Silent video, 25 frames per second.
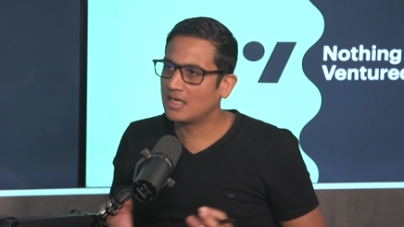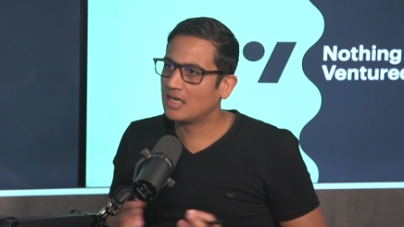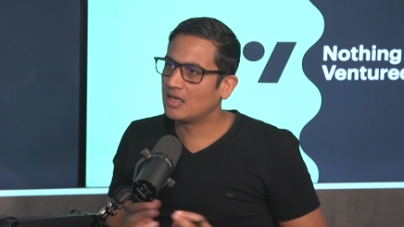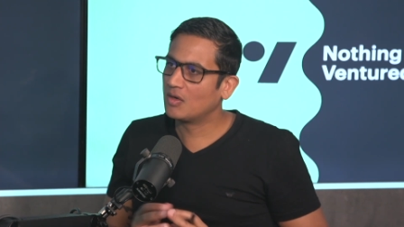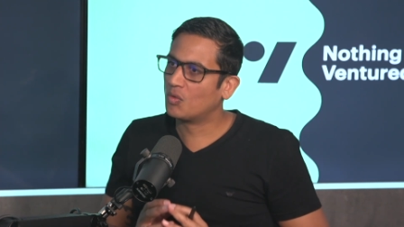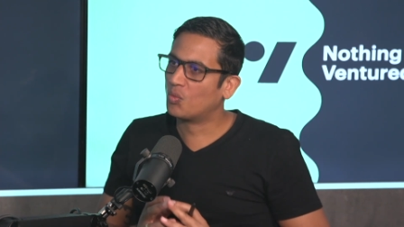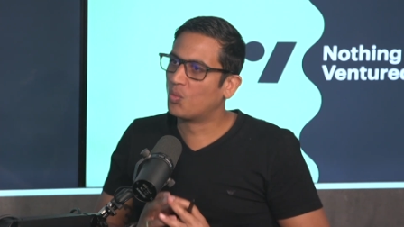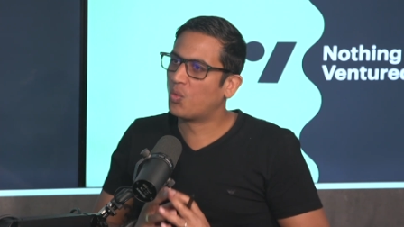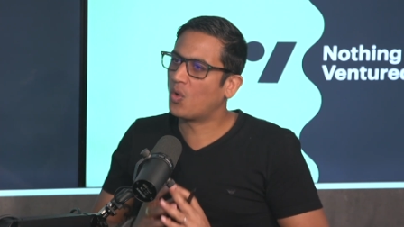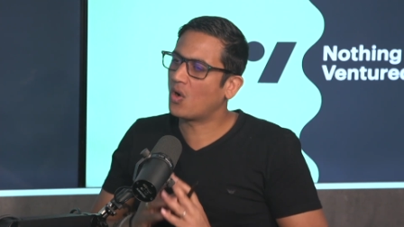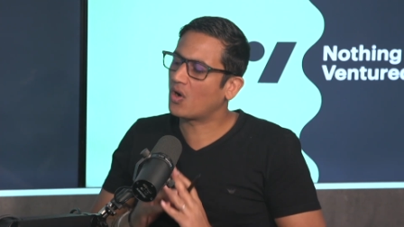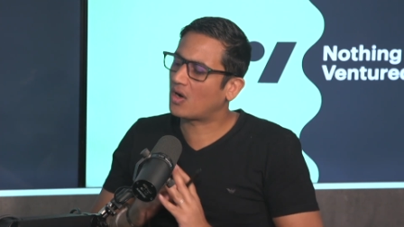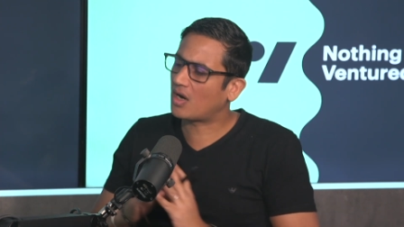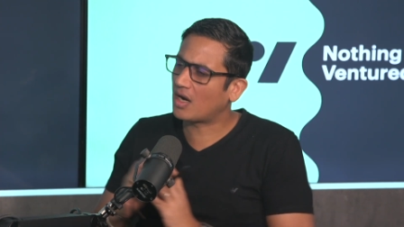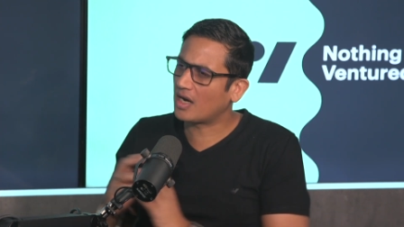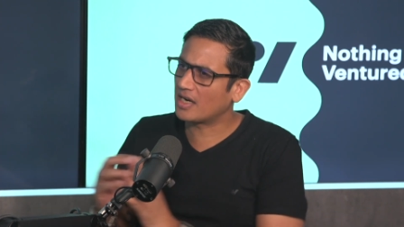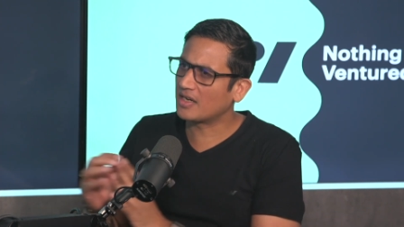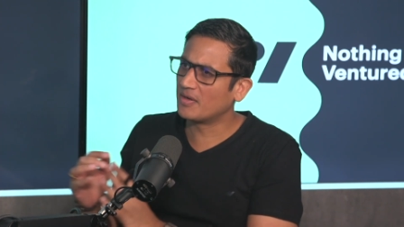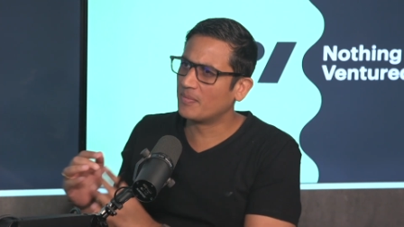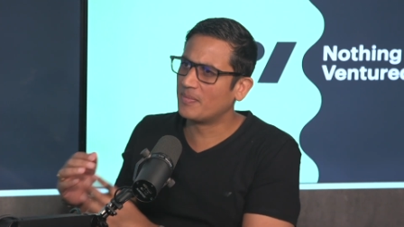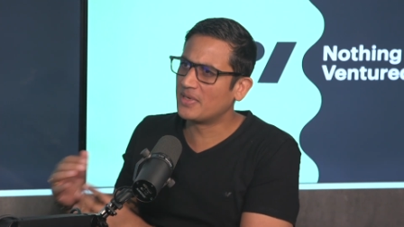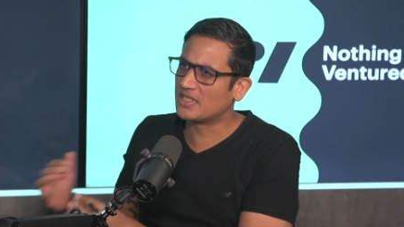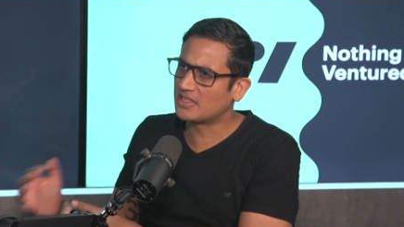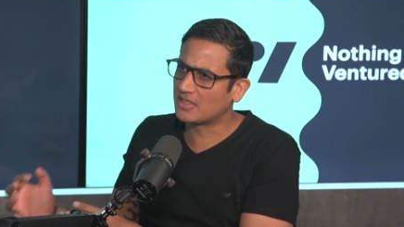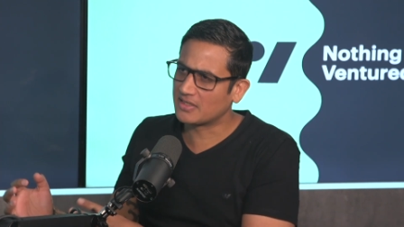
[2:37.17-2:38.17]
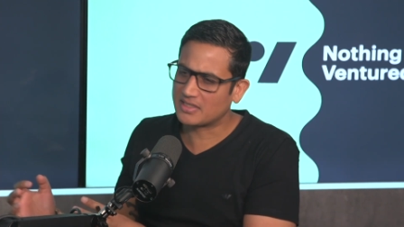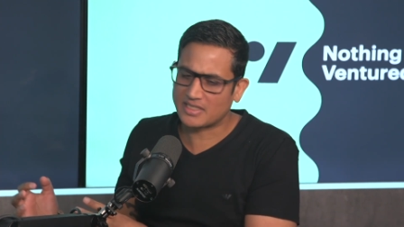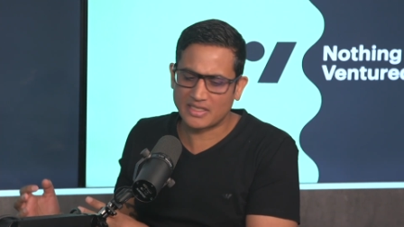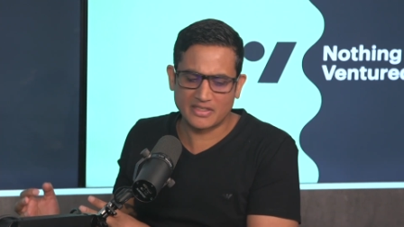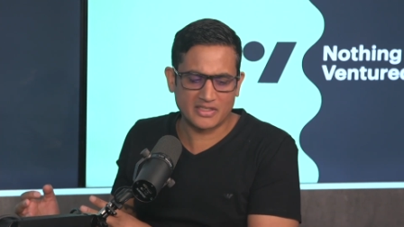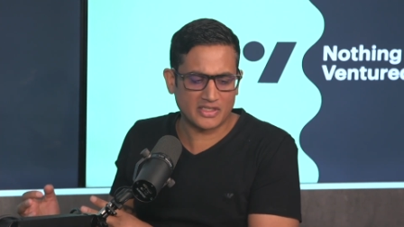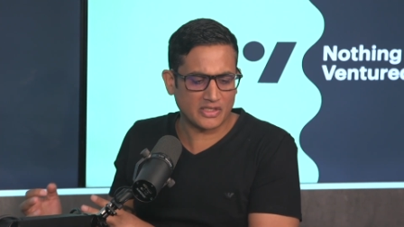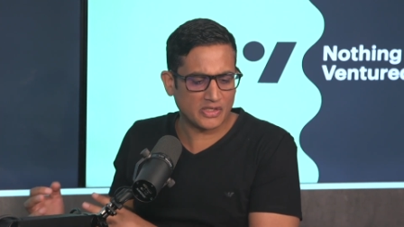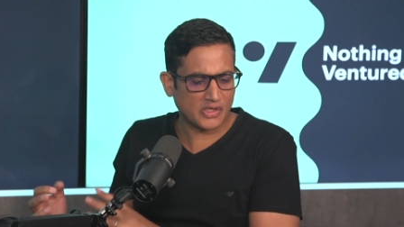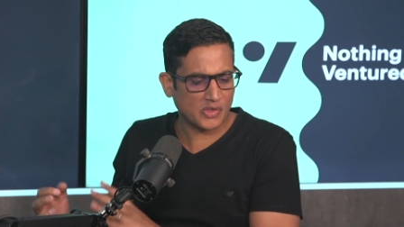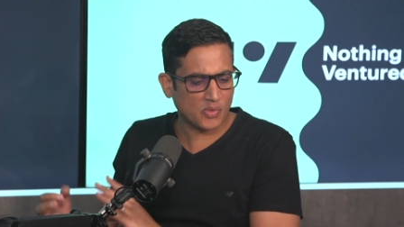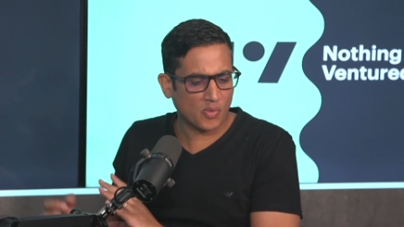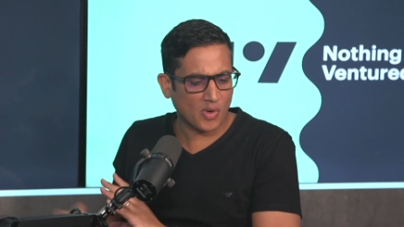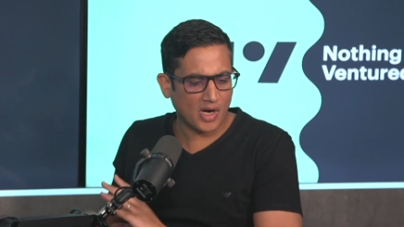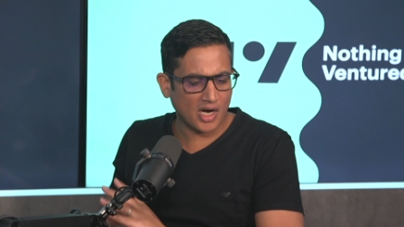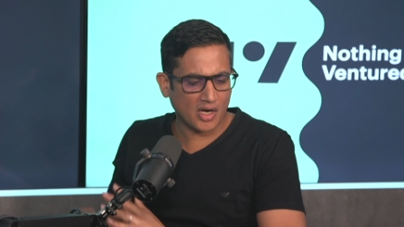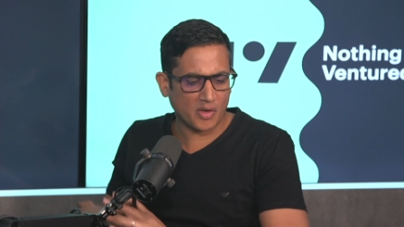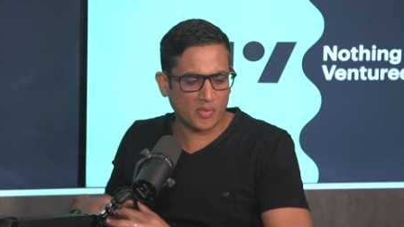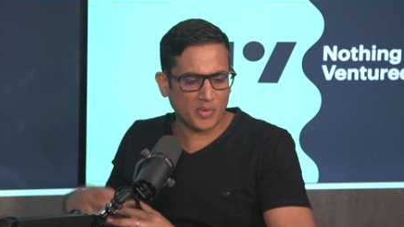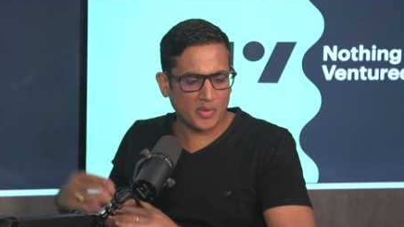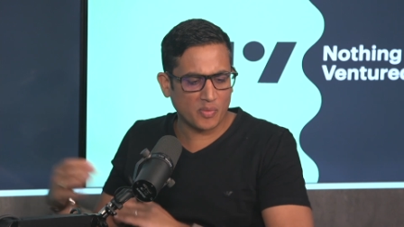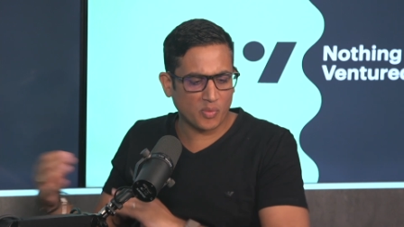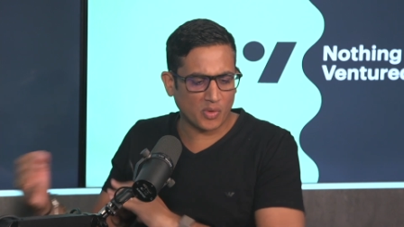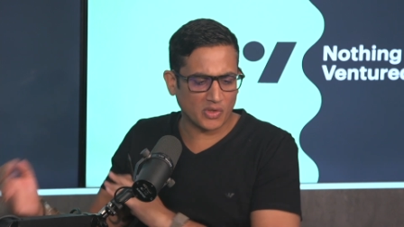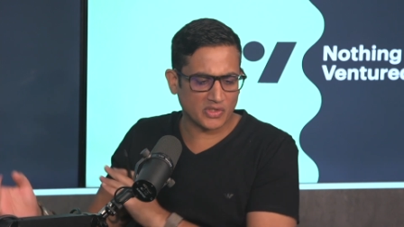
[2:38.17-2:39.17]
What kind of businesses did you work
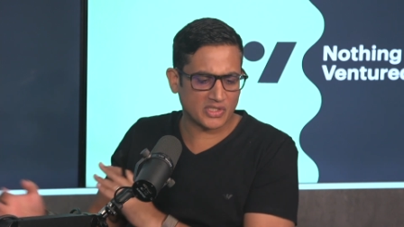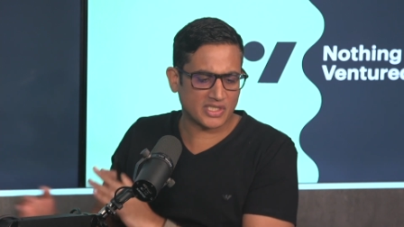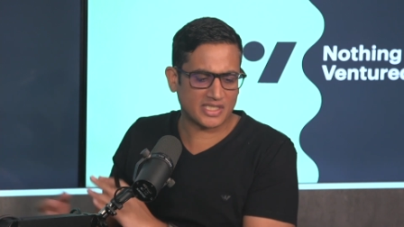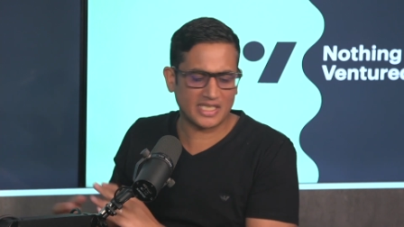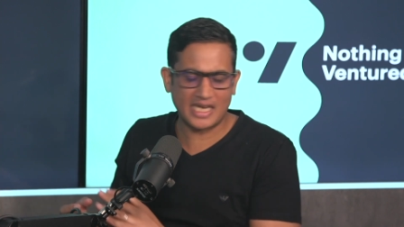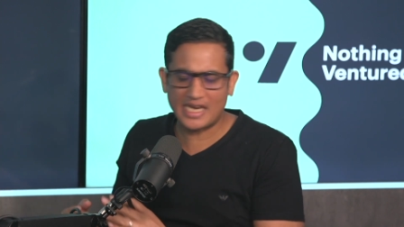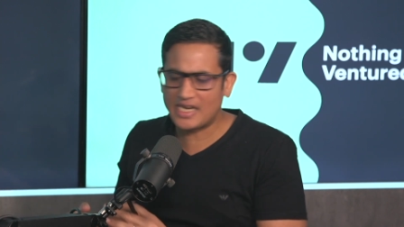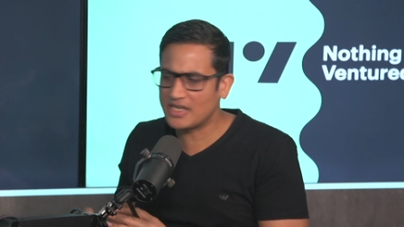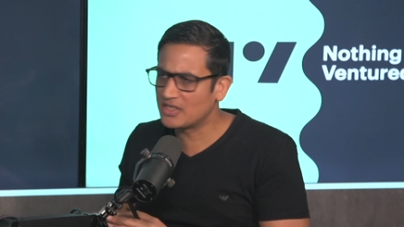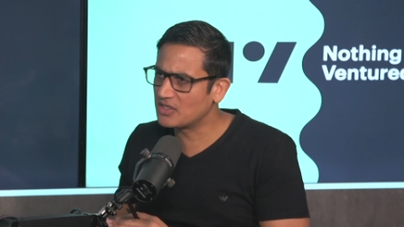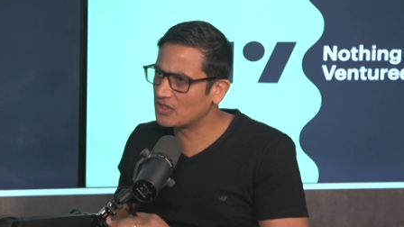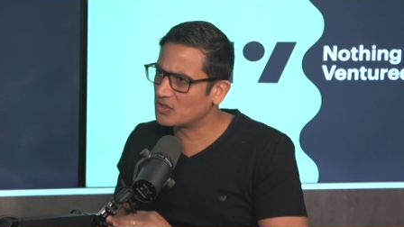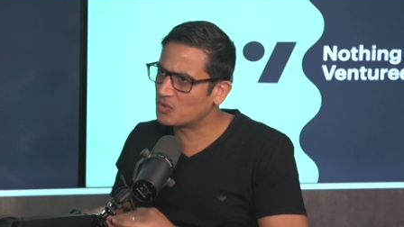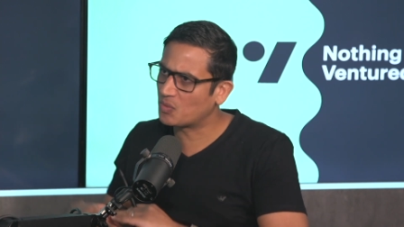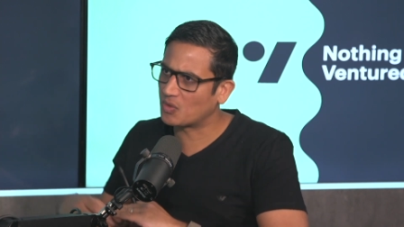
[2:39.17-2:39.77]
with? What stages?